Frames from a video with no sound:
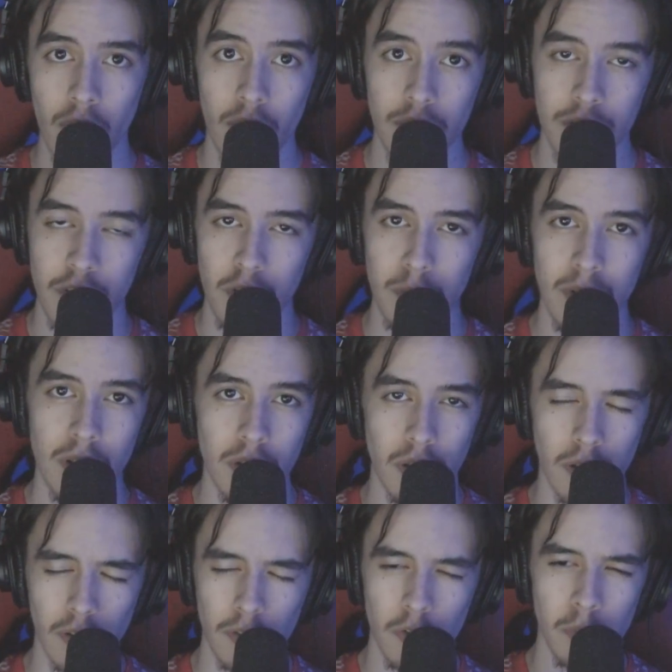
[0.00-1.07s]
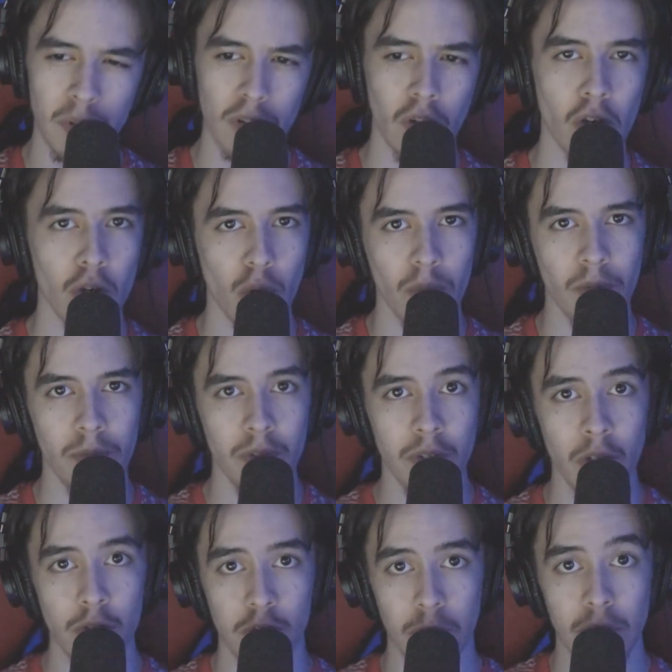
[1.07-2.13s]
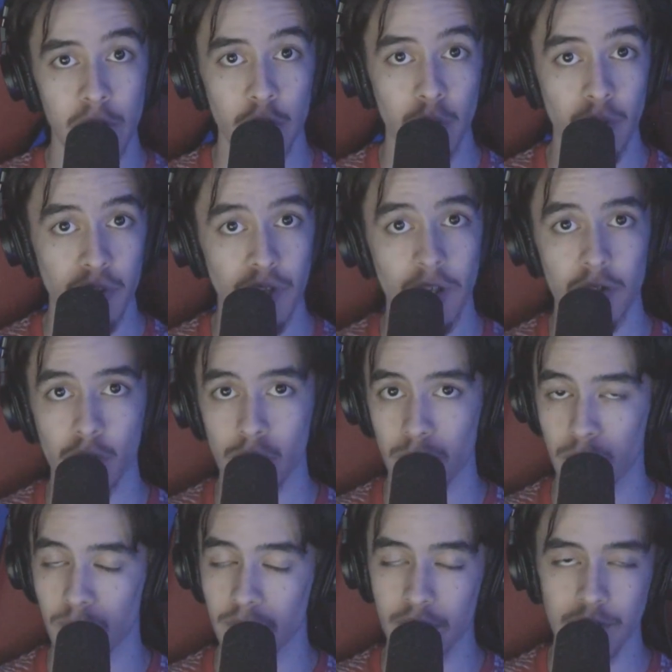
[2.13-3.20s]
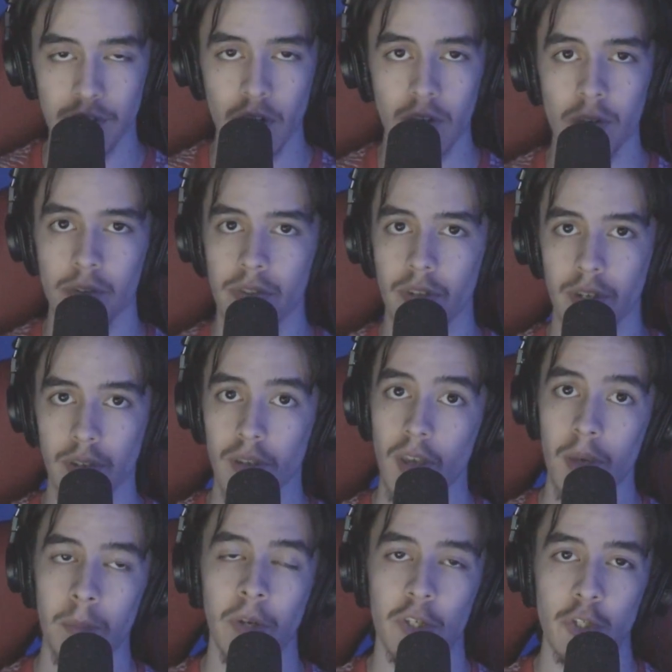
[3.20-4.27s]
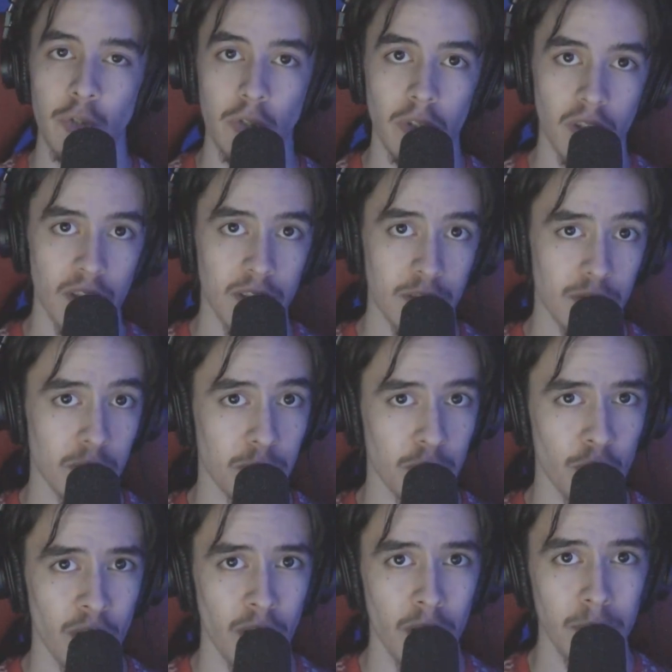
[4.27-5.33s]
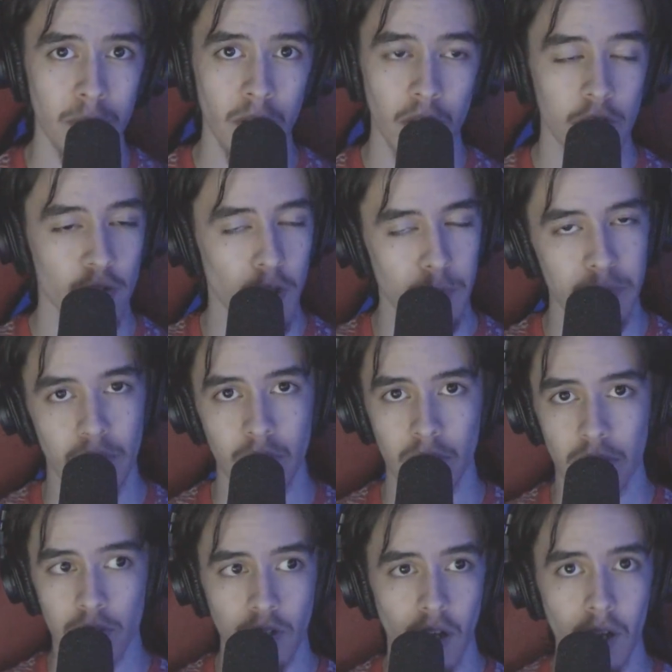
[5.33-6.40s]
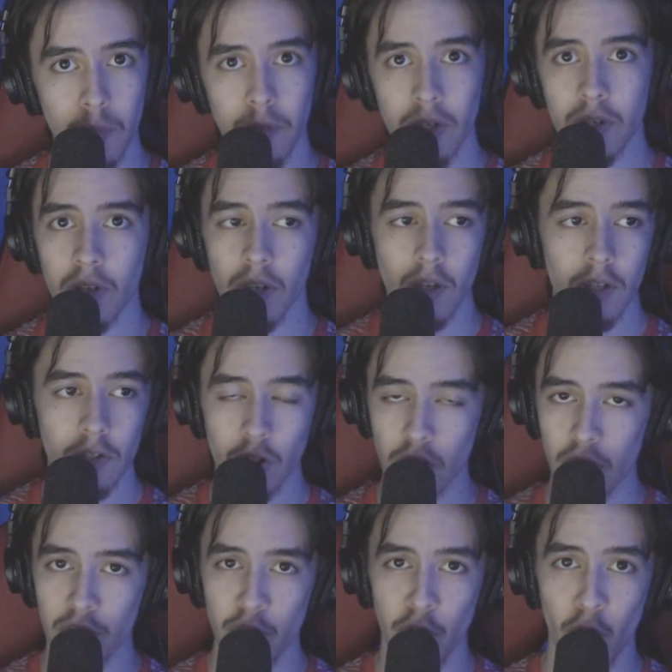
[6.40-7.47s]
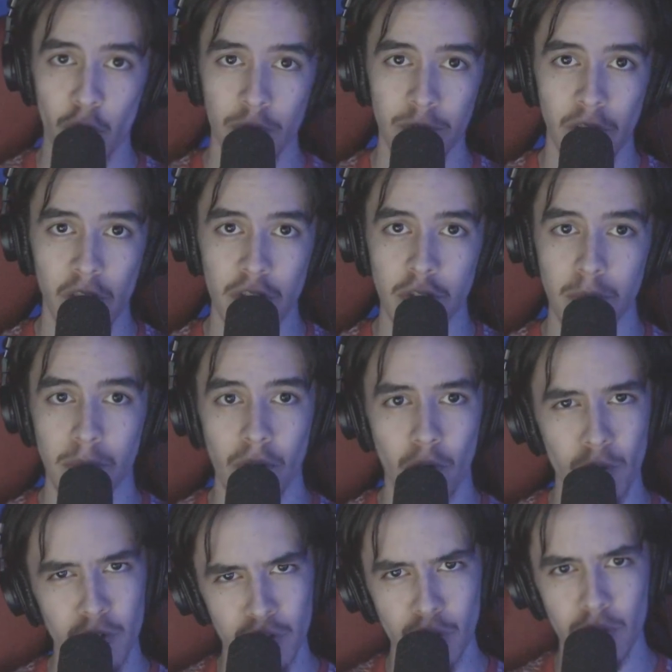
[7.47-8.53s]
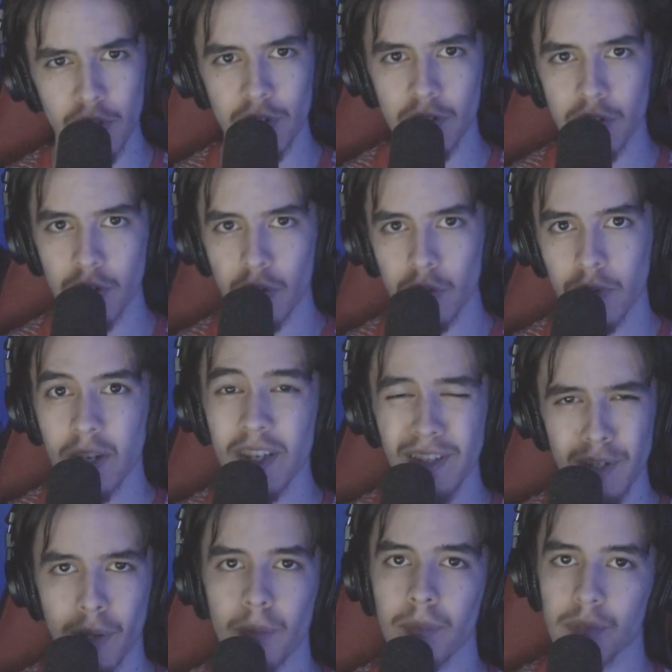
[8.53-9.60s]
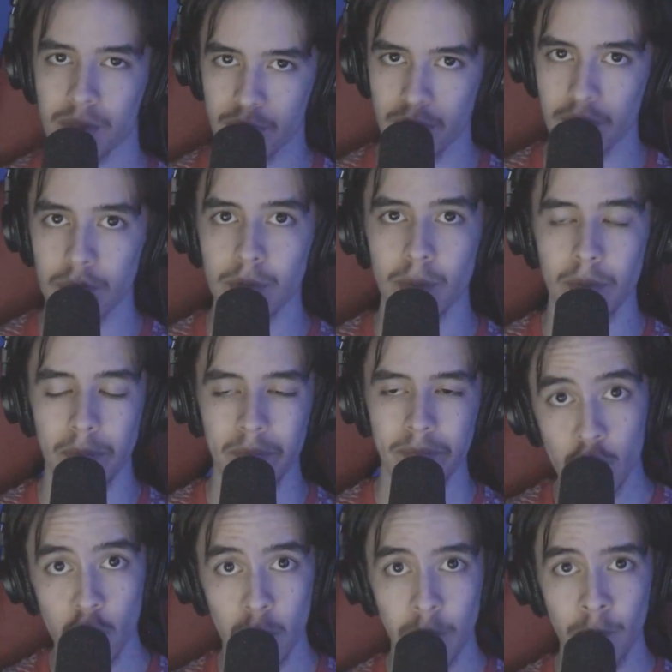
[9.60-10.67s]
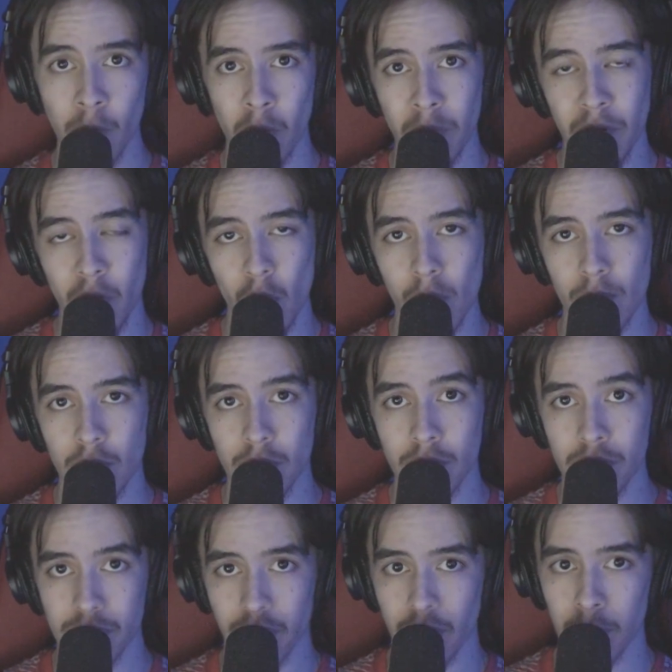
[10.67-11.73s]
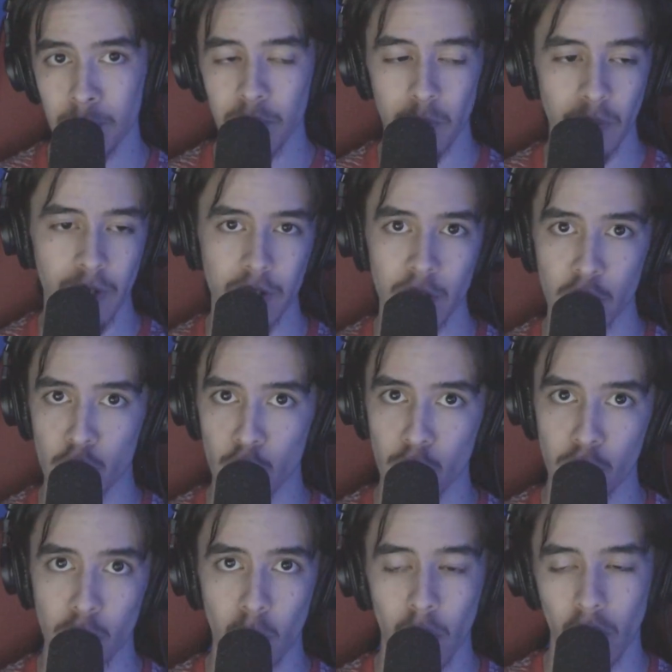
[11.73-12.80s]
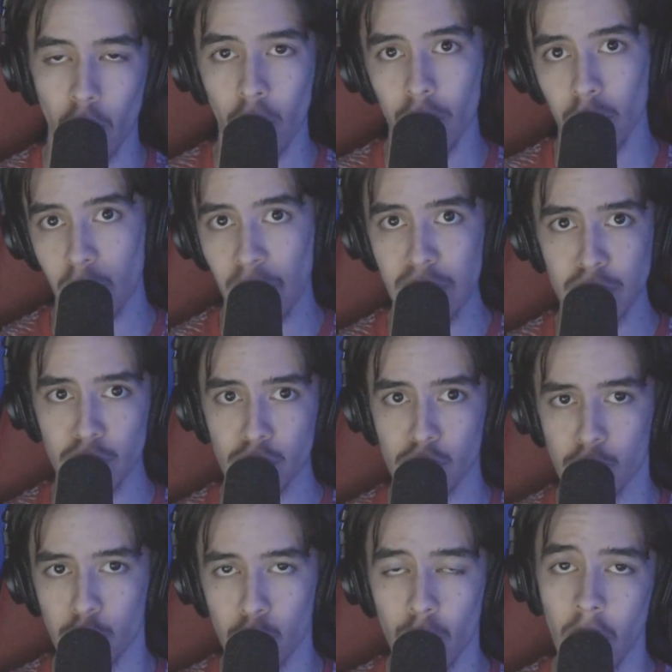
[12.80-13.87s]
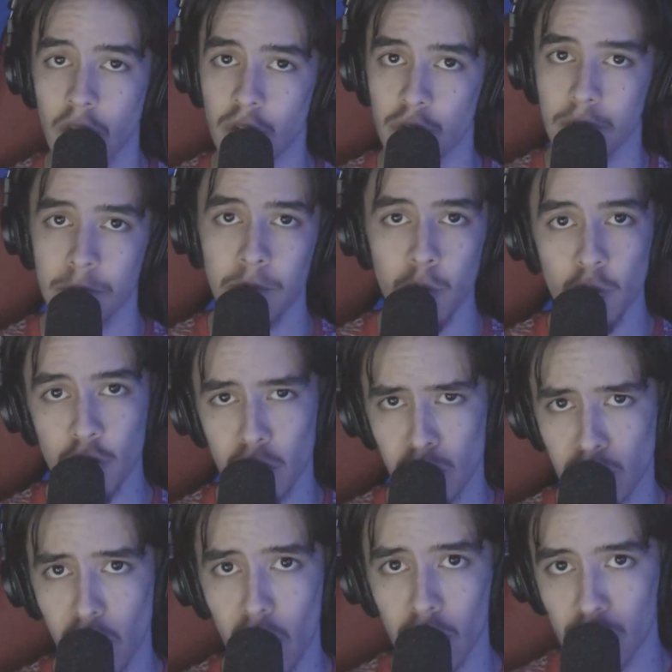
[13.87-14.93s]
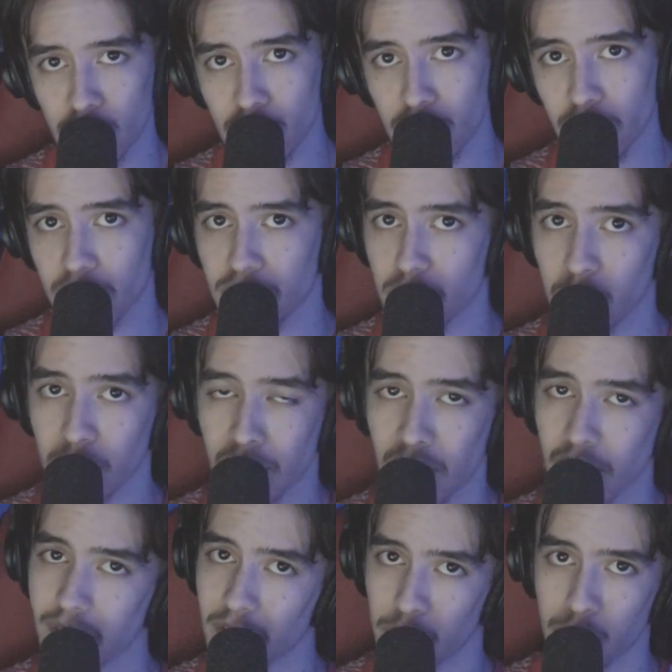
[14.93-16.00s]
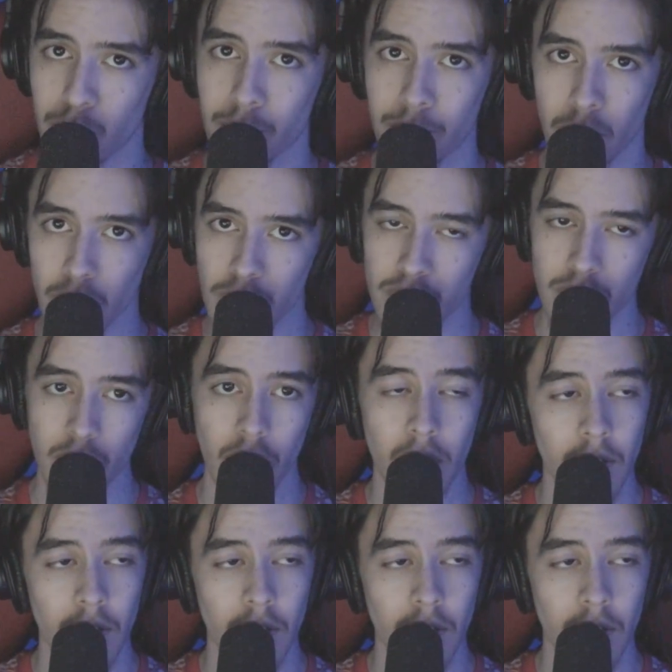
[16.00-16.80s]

It's going to be a little bit longer of a video, so make sure you stay tuned for the entire thing. Make sure you like and subscribe, drop a comment, turn on the notification bell, you know the deal, and yeah, let's get into it. So before we go over to the setup, that way I can show you what all the ranges do, there's a few general knowledge things that we got to get through first.